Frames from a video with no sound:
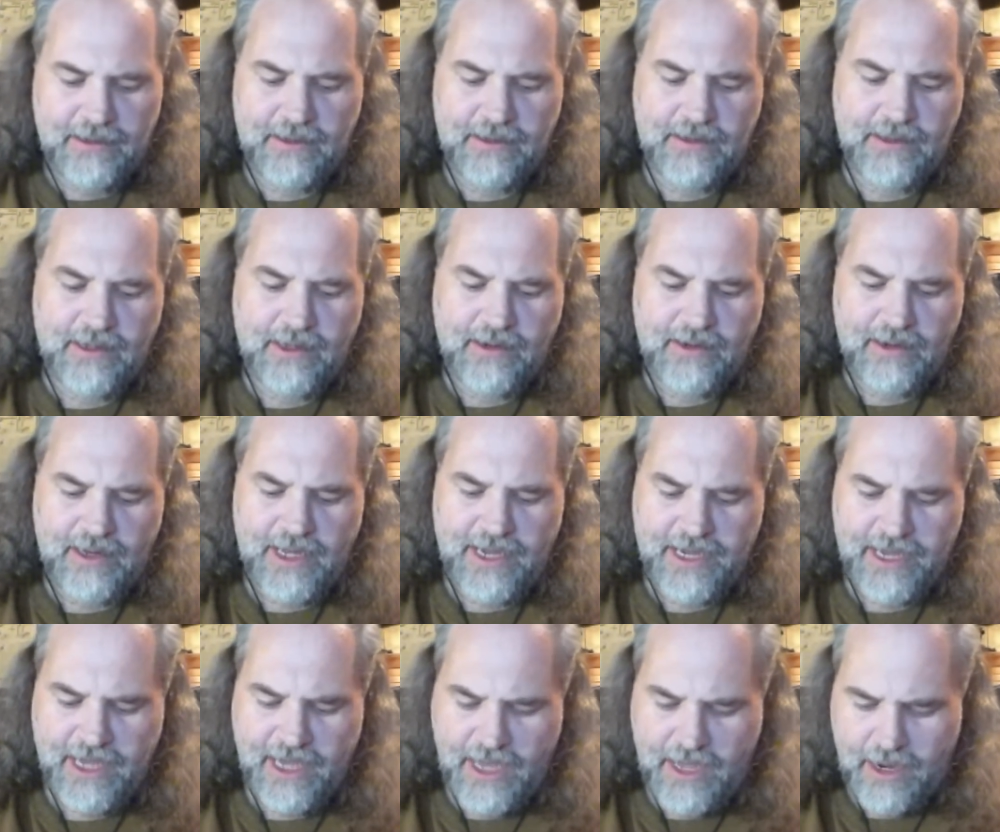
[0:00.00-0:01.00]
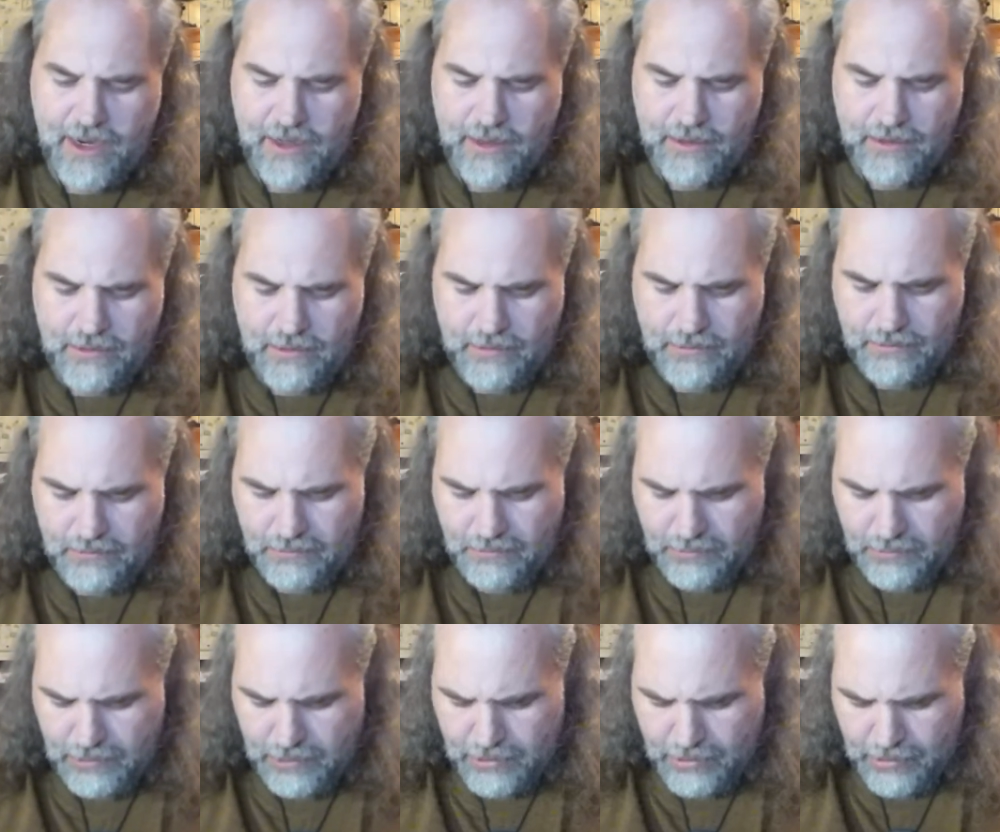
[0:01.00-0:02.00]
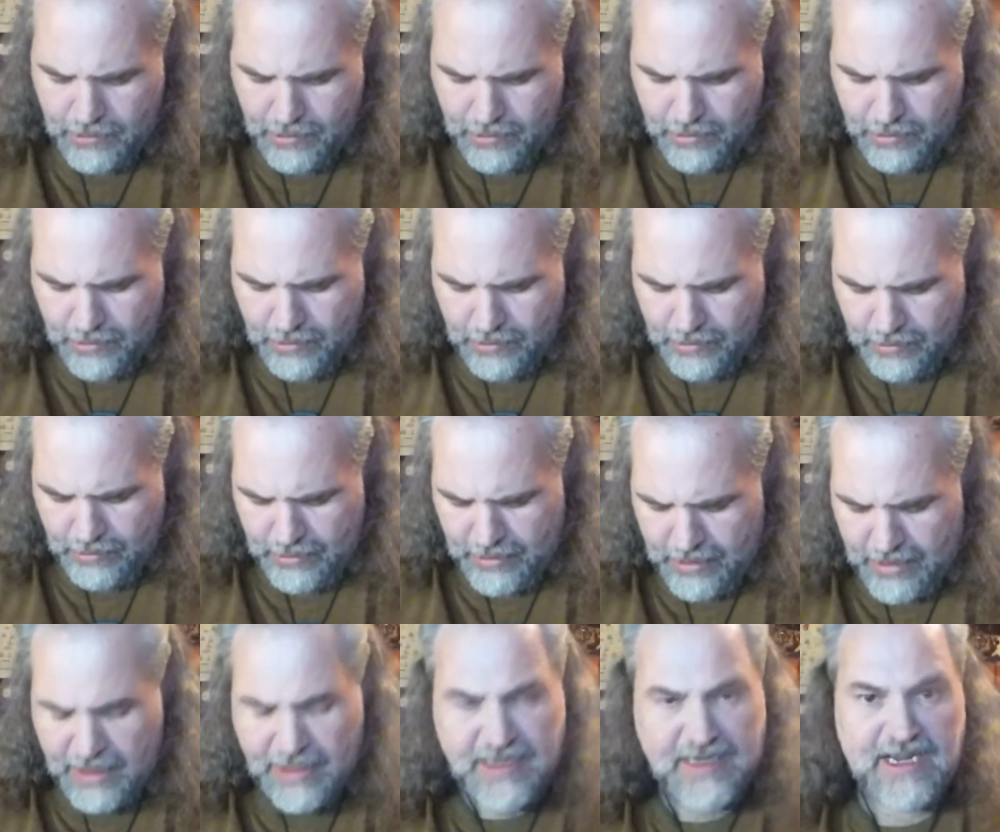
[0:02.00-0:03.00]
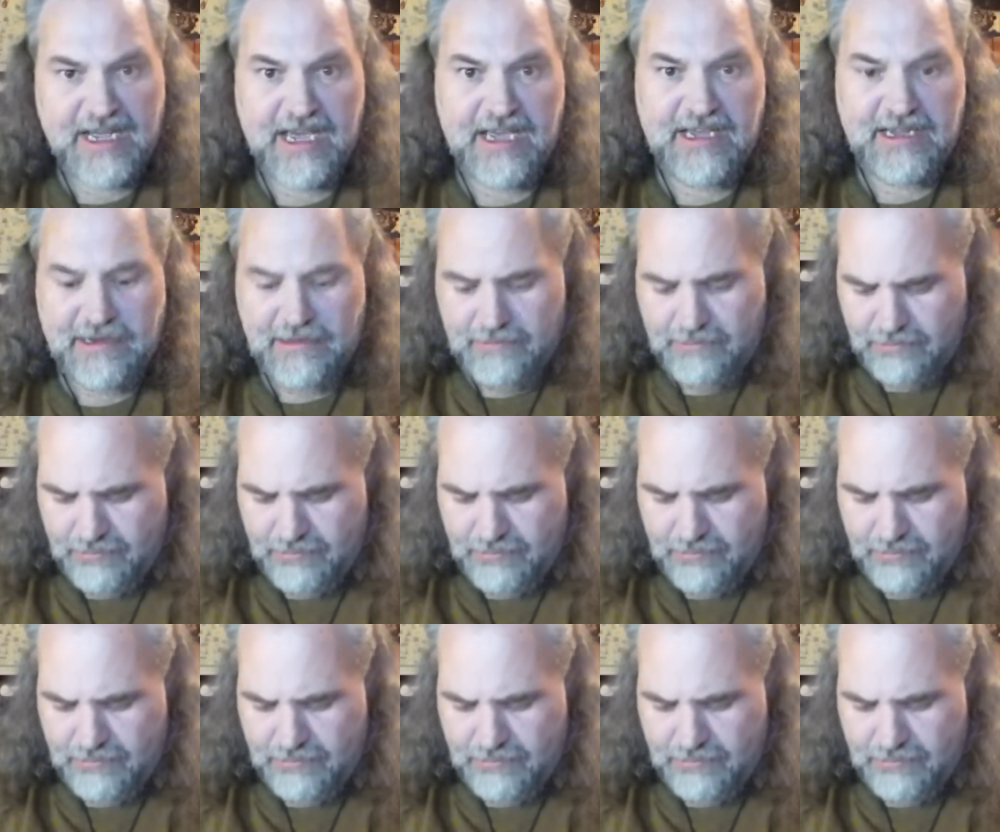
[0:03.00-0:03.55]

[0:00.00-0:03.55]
I don't like that. I mean, it's tight.